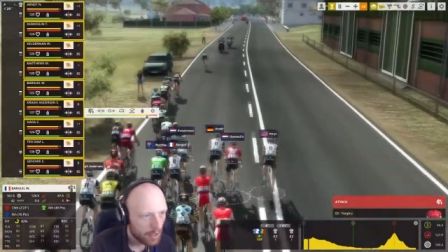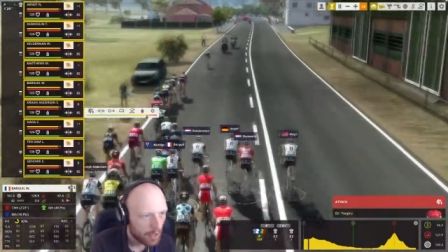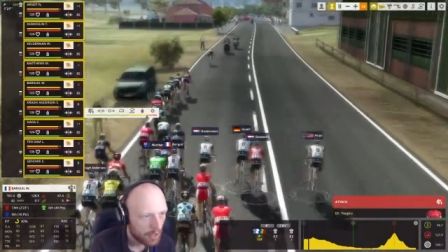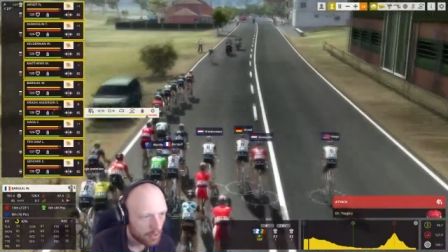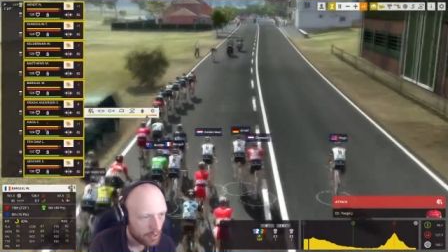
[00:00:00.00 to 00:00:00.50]

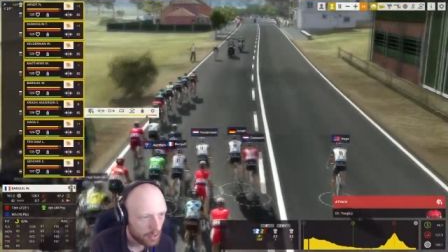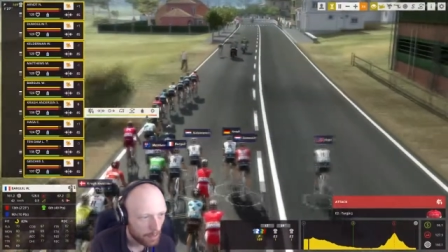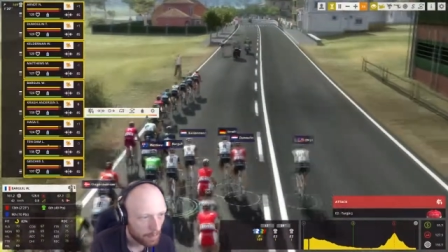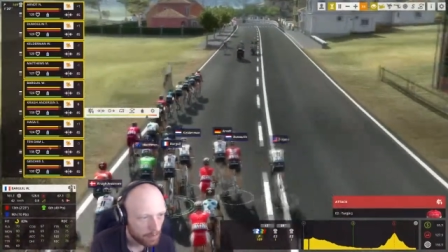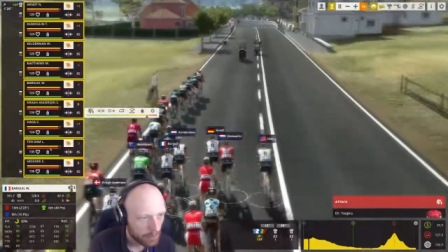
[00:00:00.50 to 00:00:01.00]
and
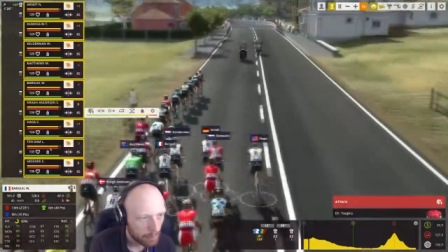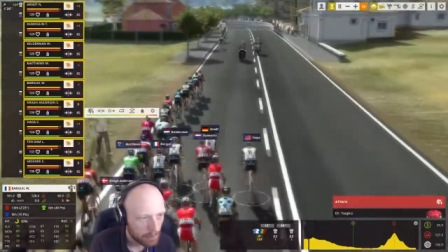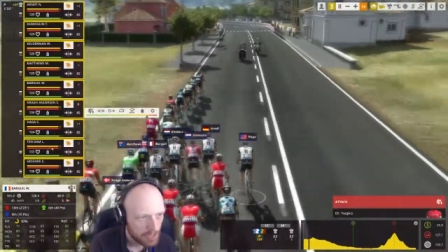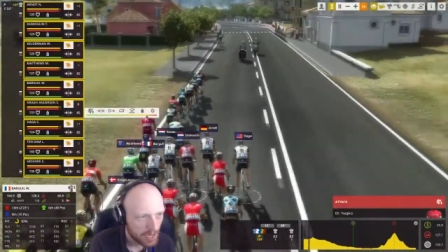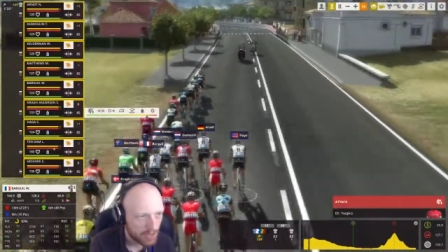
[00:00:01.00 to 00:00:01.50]
uh,
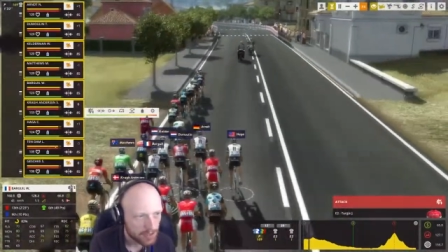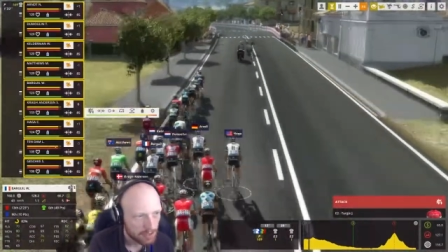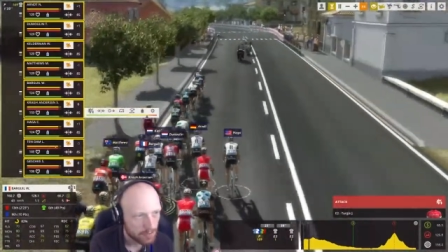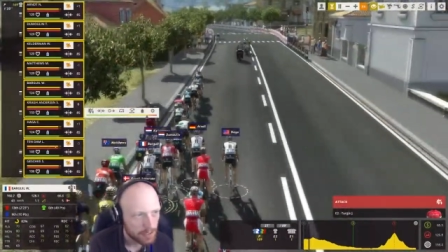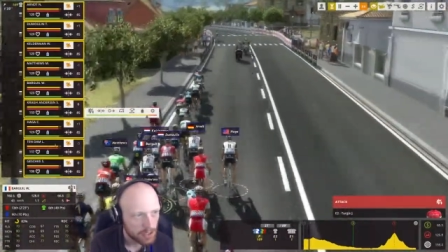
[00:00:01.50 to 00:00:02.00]

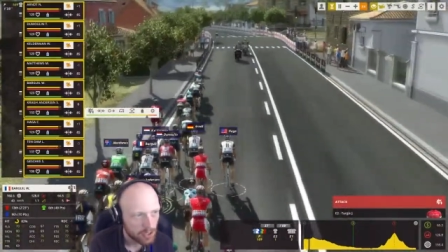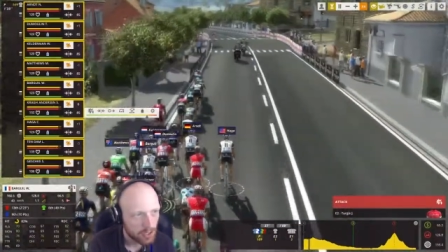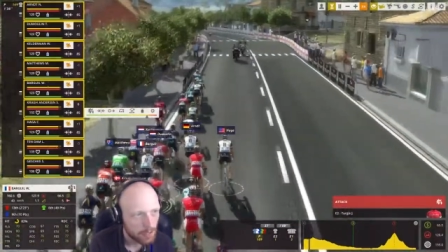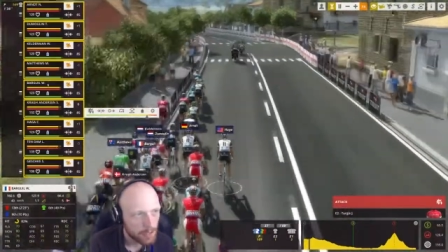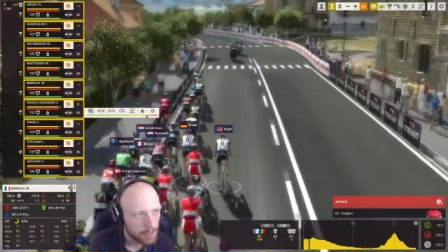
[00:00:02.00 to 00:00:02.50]
protect
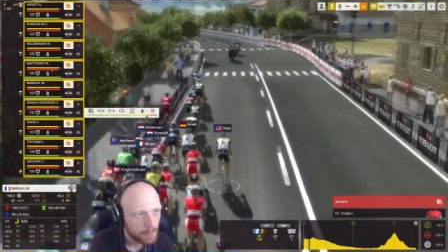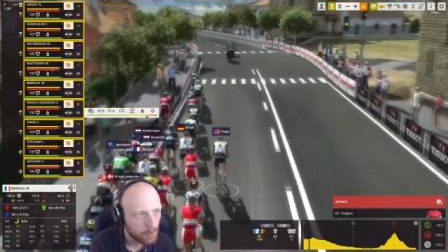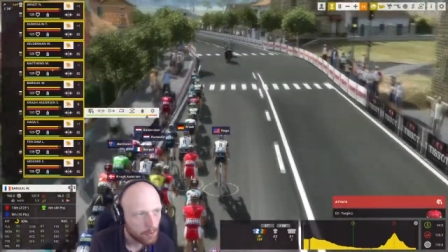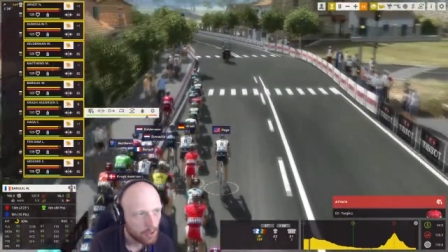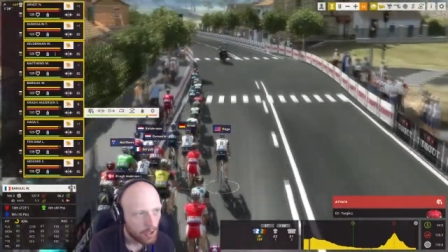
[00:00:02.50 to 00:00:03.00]
certain
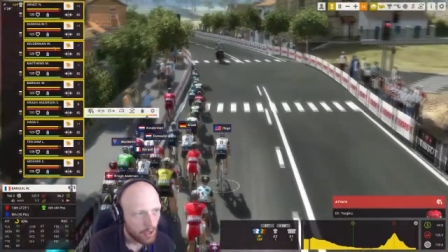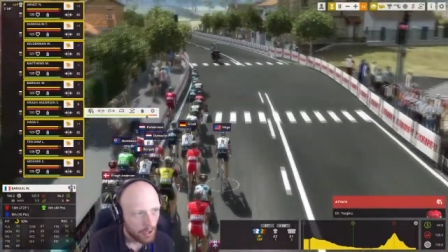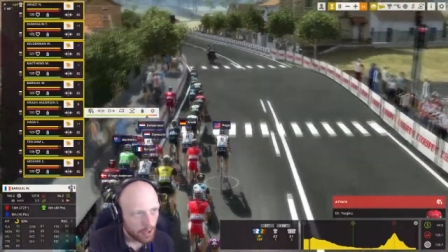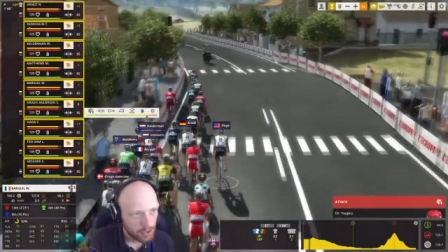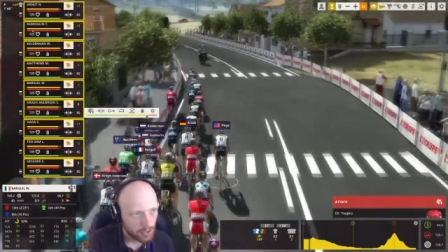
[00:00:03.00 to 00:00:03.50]
people.
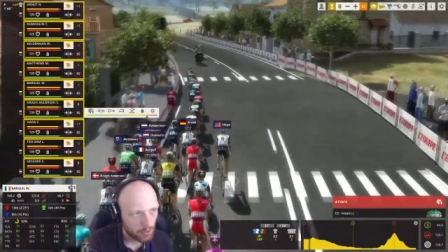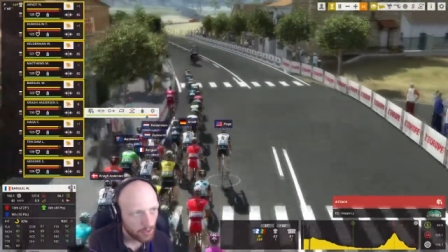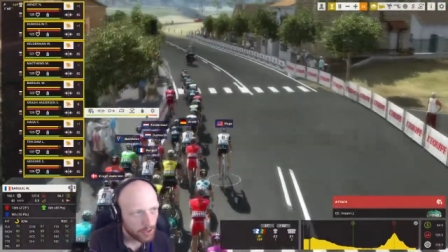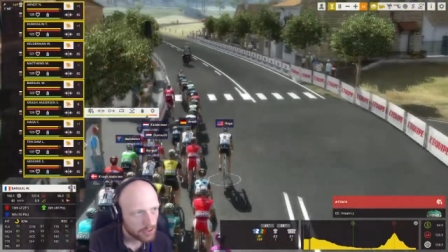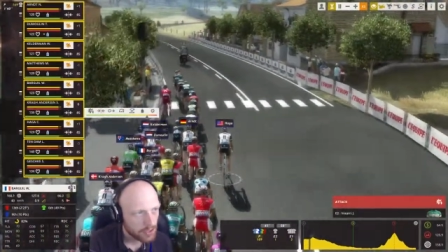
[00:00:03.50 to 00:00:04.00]
So
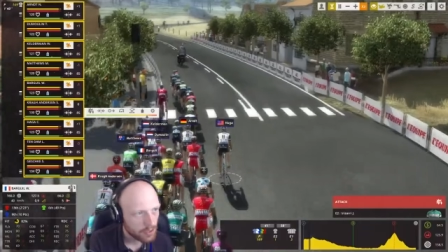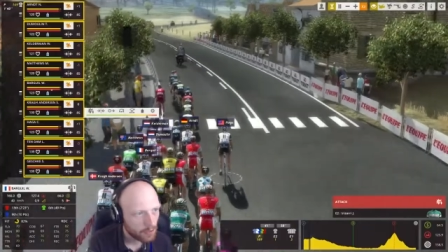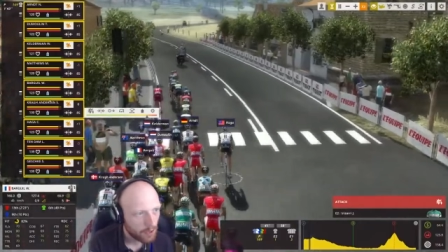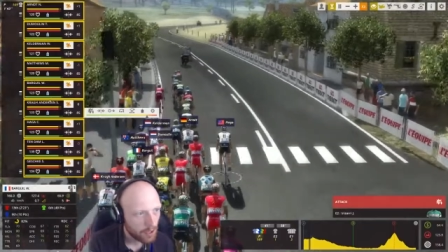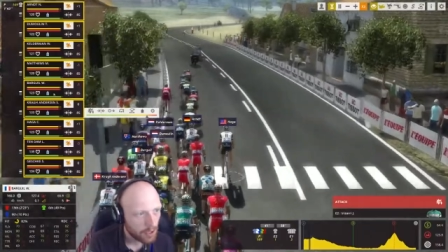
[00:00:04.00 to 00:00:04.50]
first things
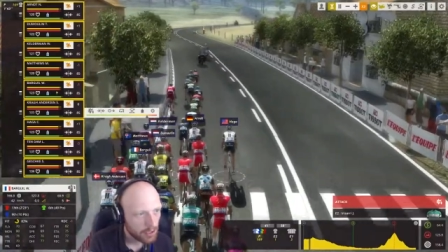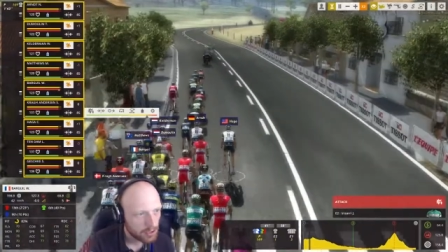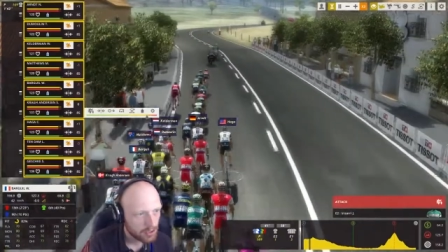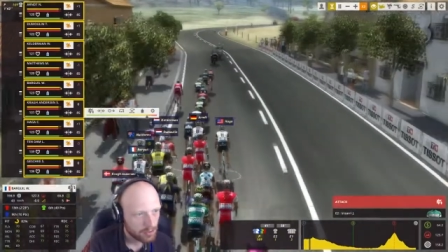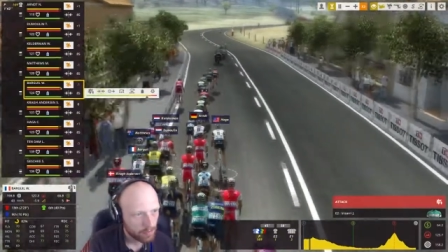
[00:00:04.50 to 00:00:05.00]

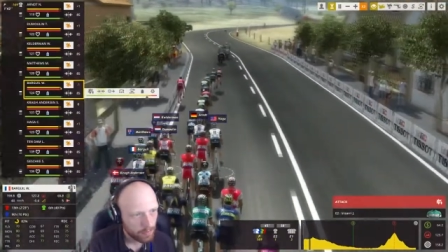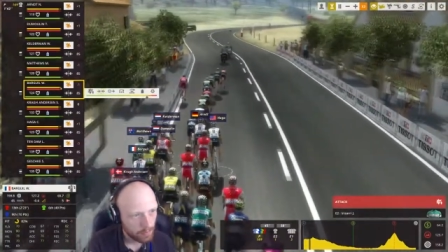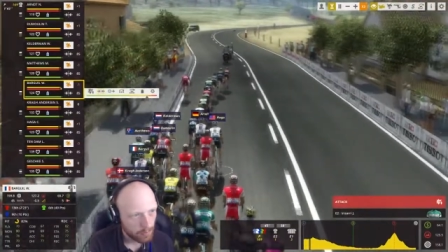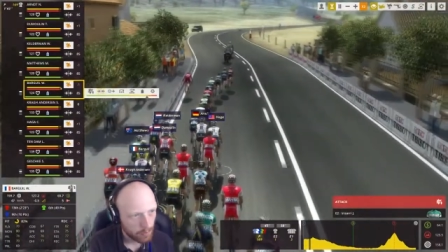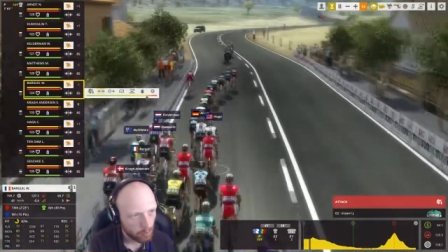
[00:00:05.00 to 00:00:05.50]
first,
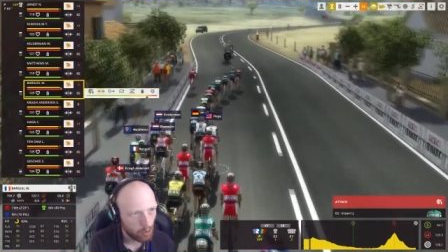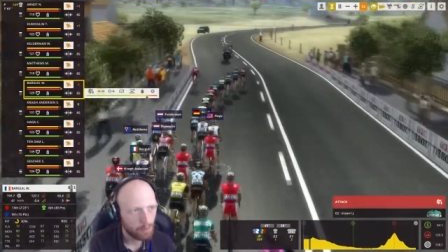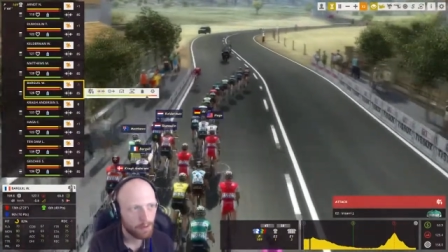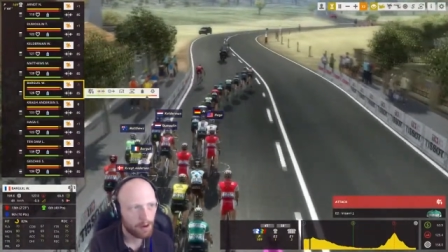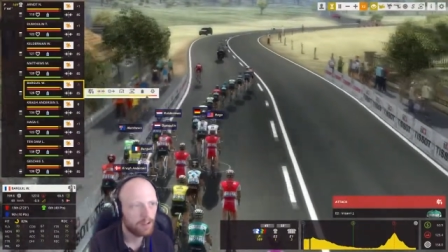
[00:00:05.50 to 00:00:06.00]

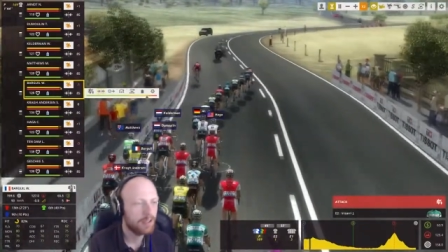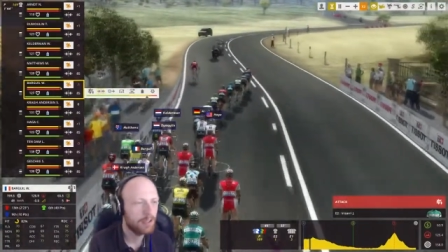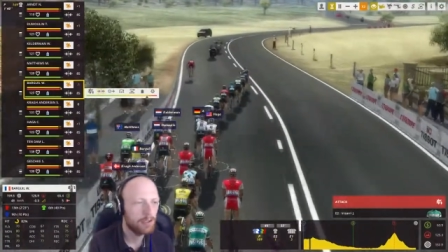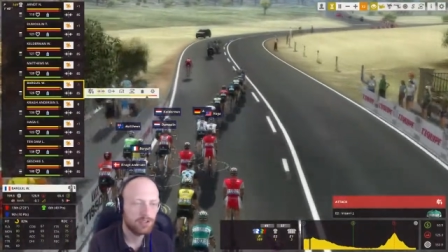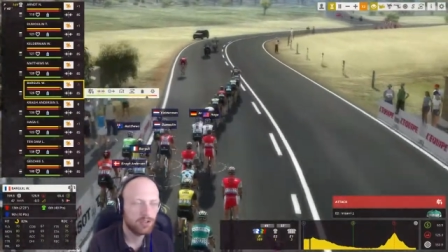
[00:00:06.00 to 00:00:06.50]
Warren
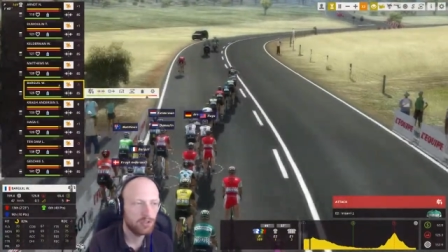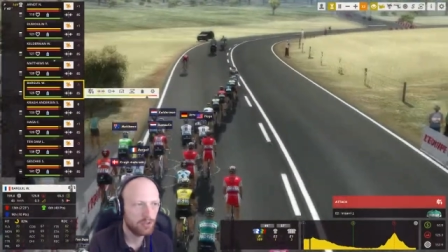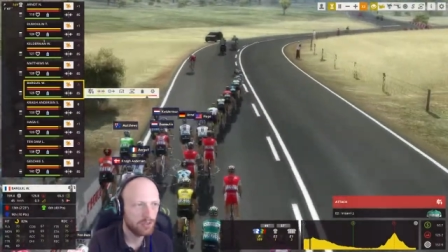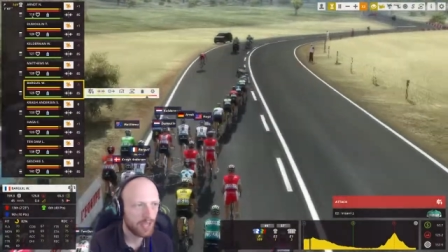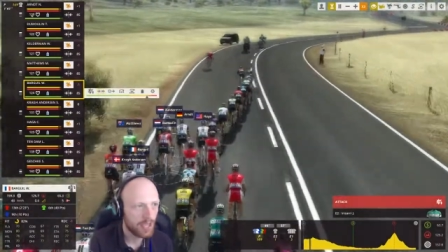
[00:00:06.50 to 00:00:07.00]
Barguil, it's not
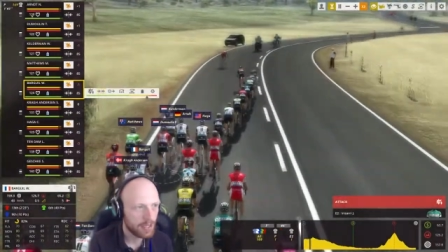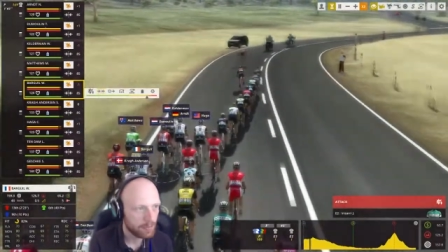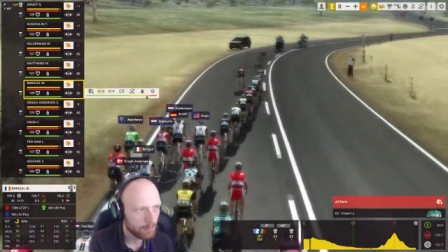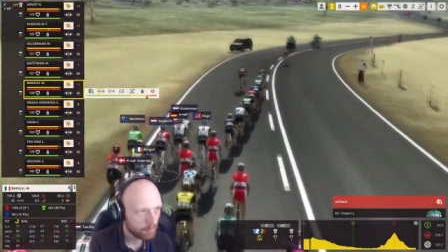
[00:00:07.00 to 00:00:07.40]
your day.